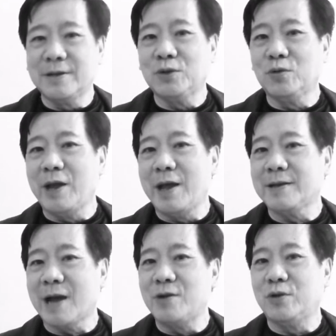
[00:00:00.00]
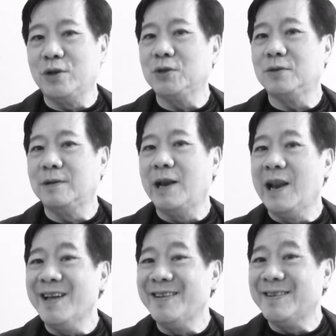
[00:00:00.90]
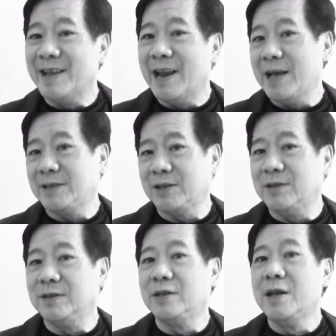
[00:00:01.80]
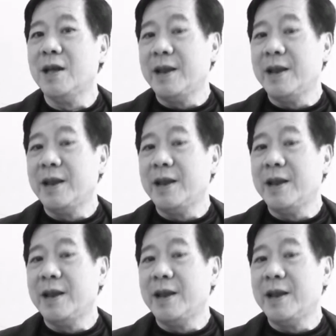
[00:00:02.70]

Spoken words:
so that countries learn the lesson,